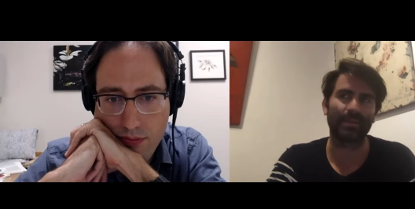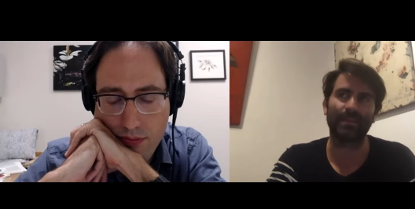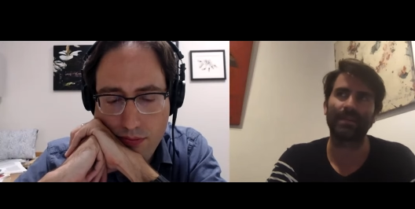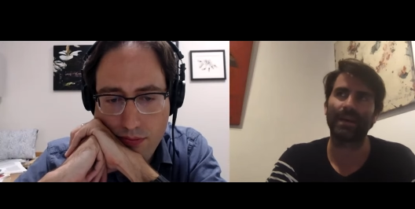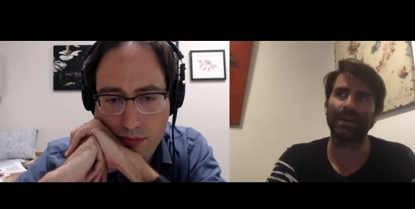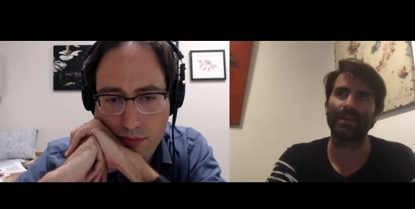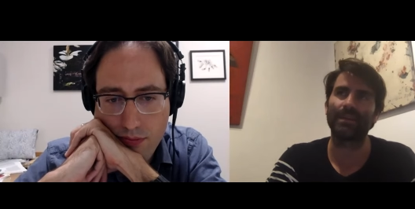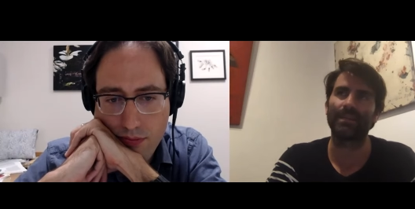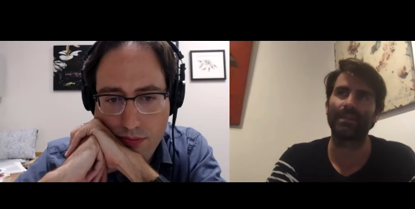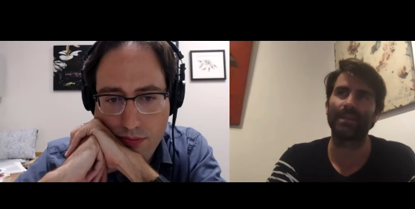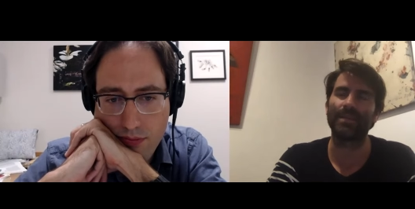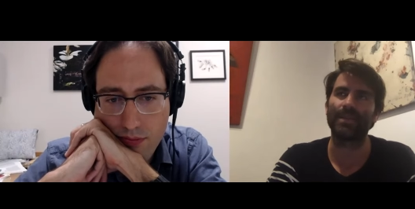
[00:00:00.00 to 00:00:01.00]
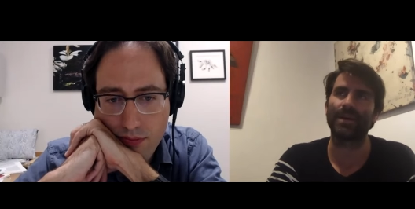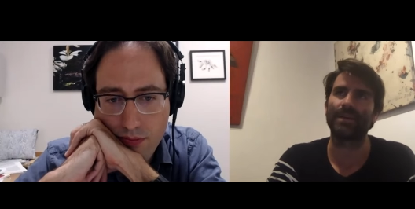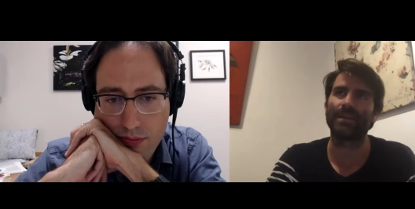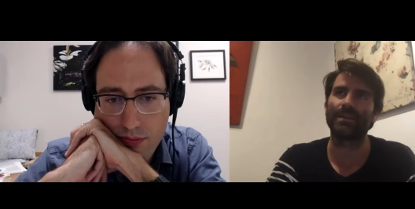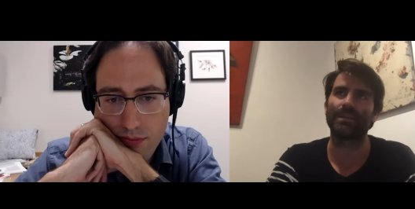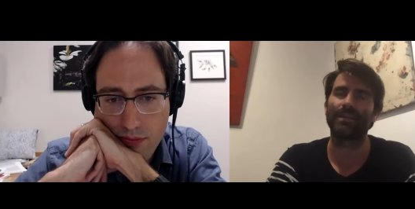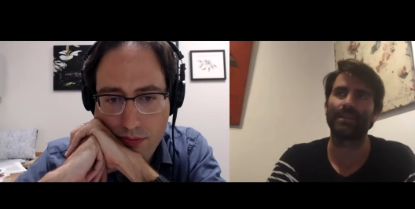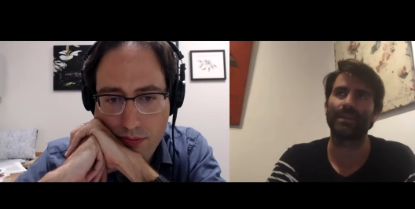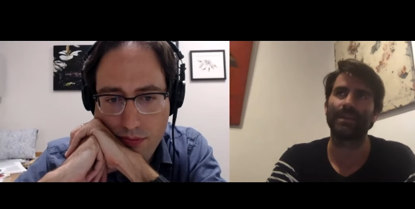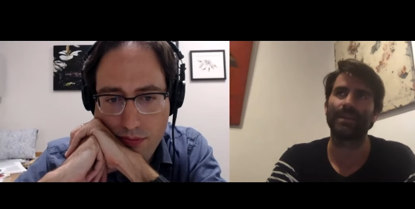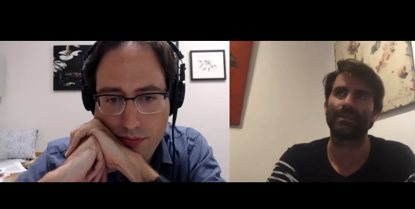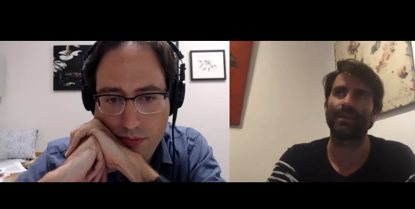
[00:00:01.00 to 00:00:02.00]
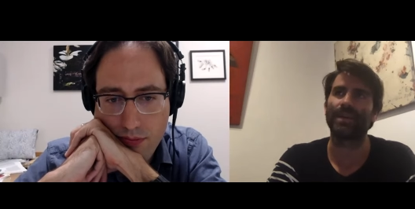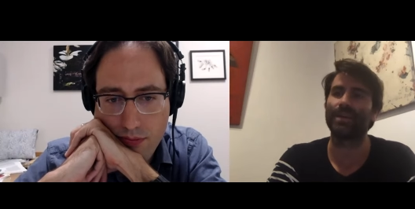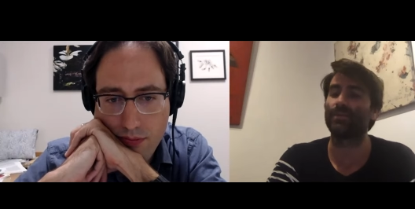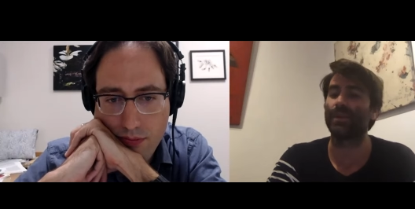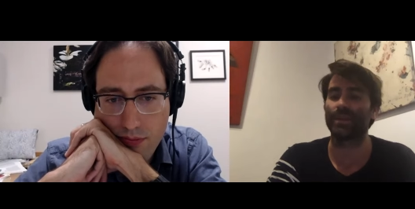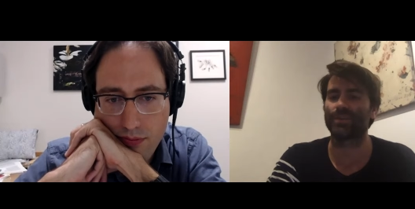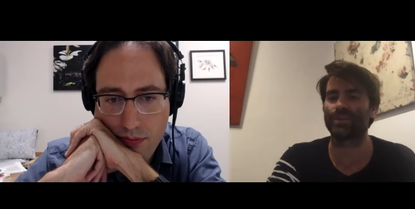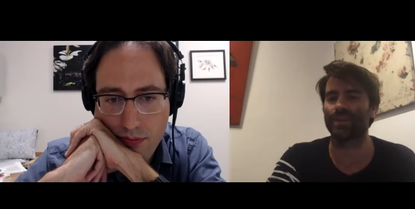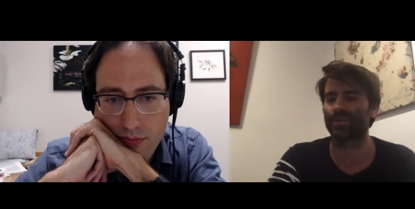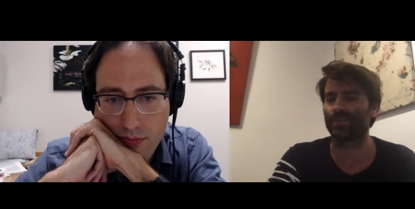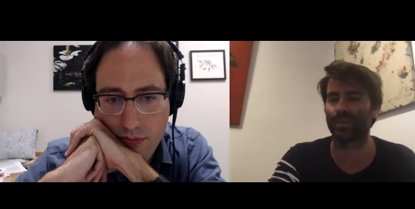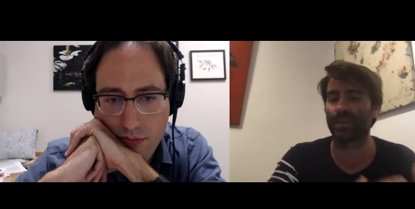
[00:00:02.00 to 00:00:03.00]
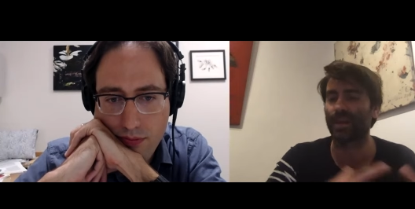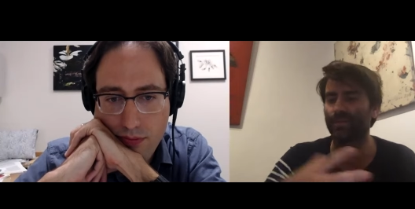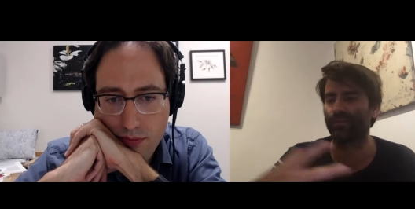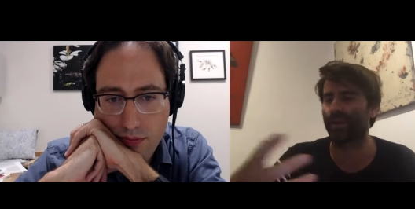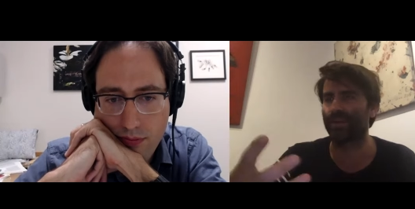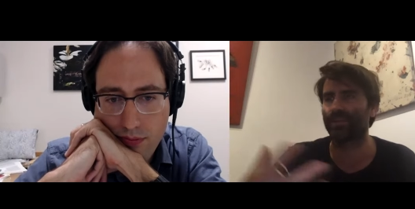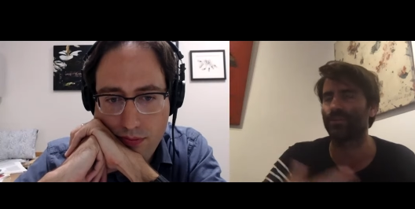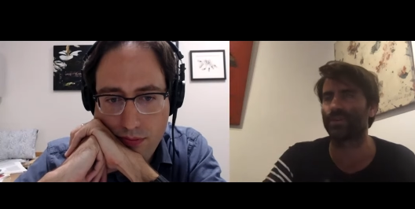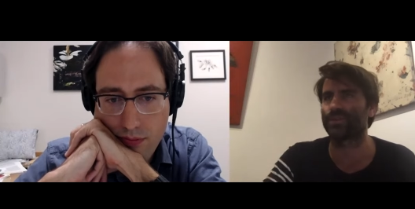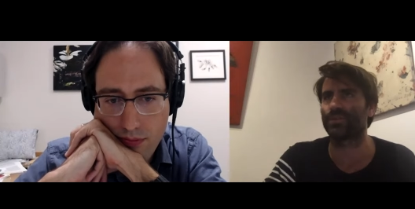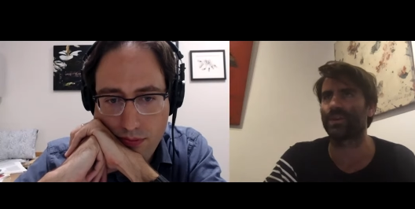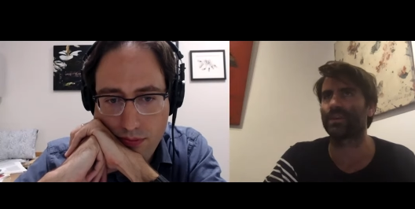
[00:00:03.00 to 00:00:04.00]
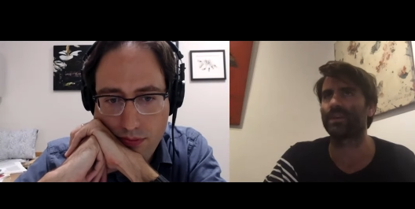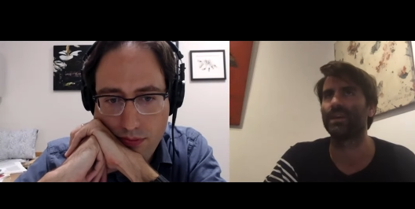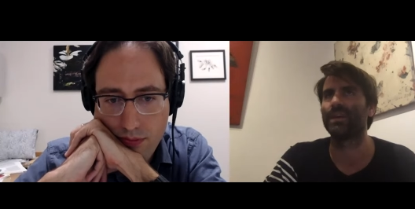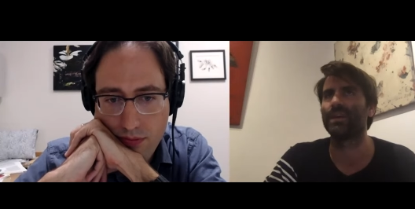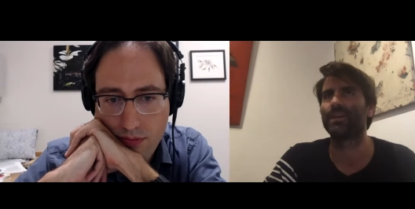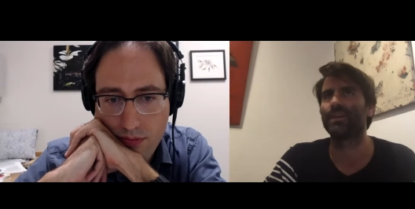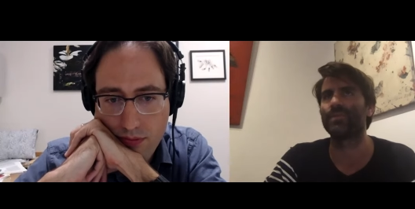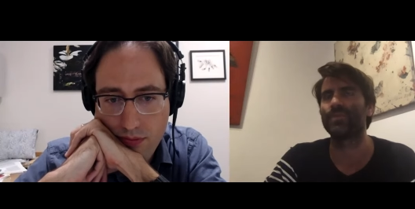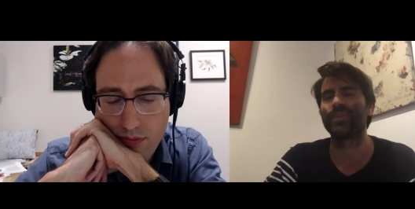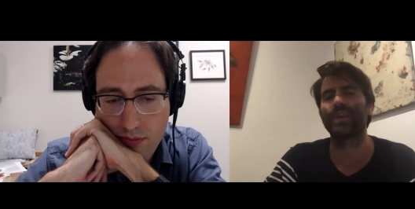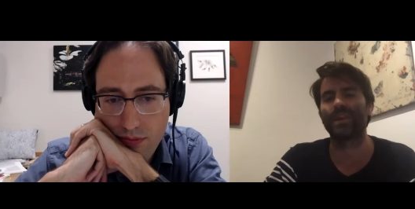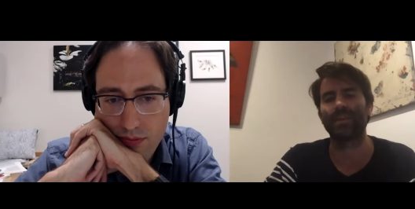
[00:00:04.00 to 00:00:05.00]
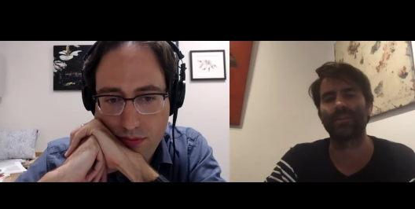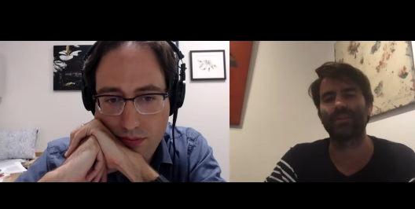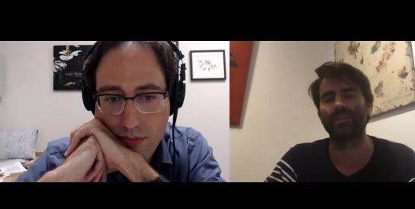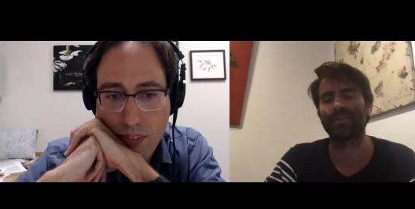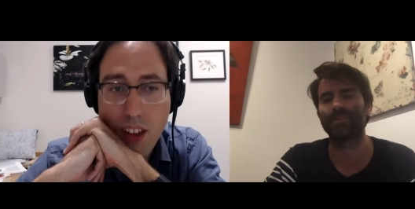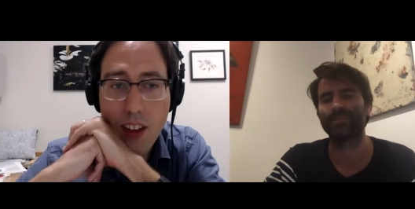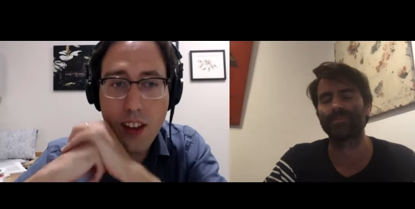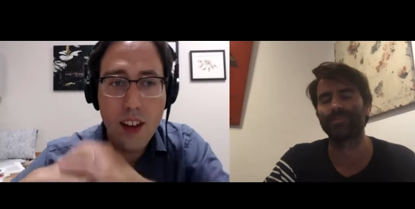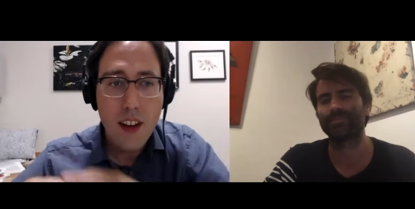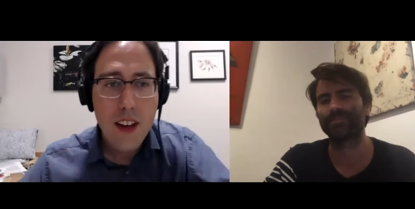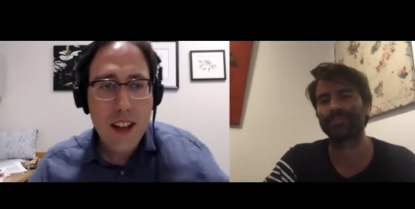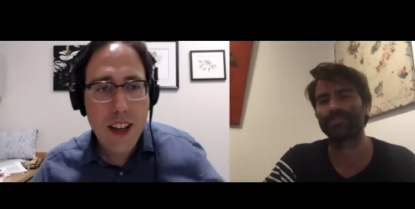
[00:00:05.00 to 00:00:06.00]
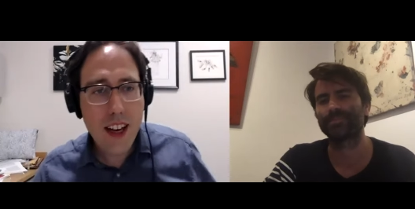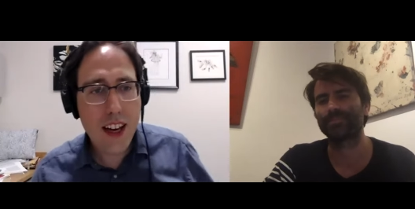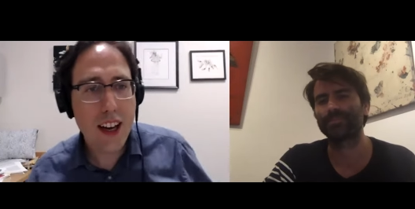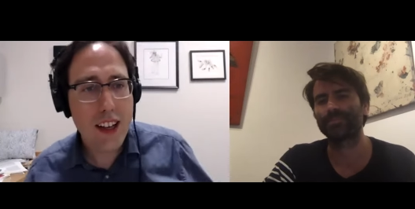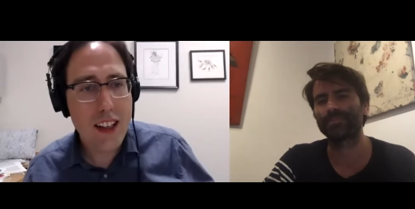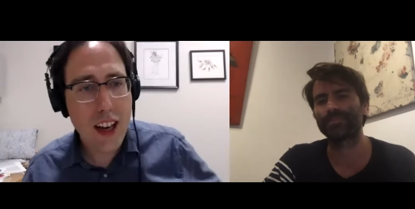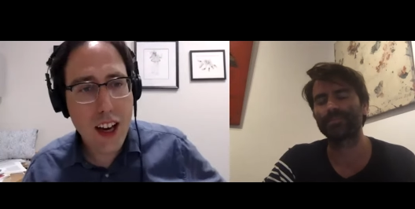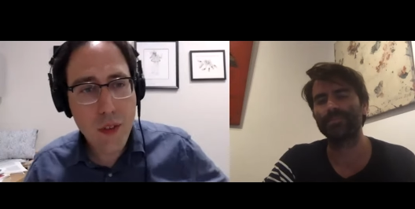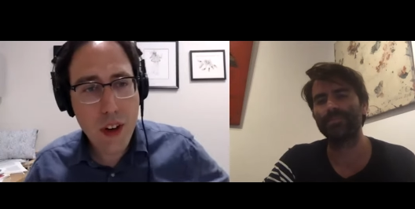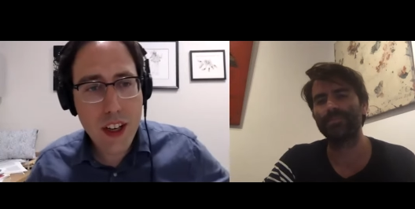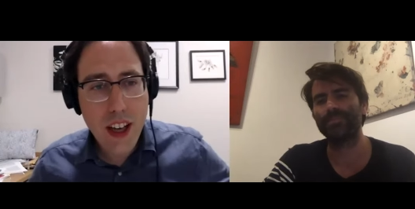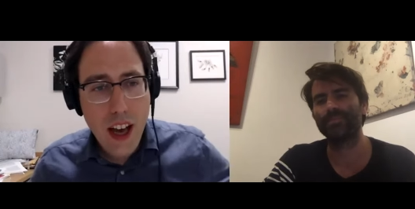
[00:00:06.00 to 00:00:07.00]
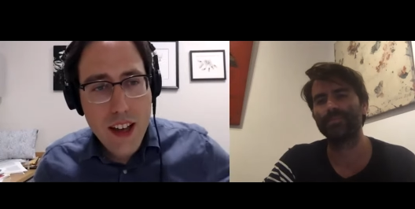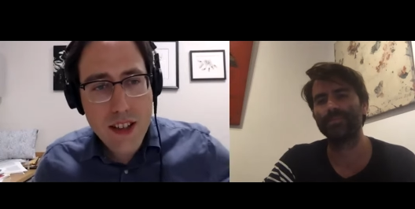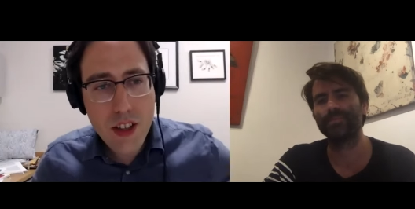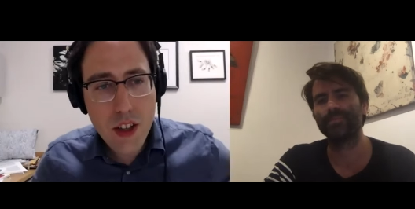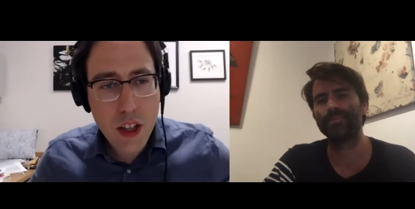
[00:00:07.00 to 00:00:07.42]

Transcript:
Speaker 1: science cinema is is very rich and there's a lot of ways in which you can communicate it so
Speaker 2: yeah yeah i wanted to ask you a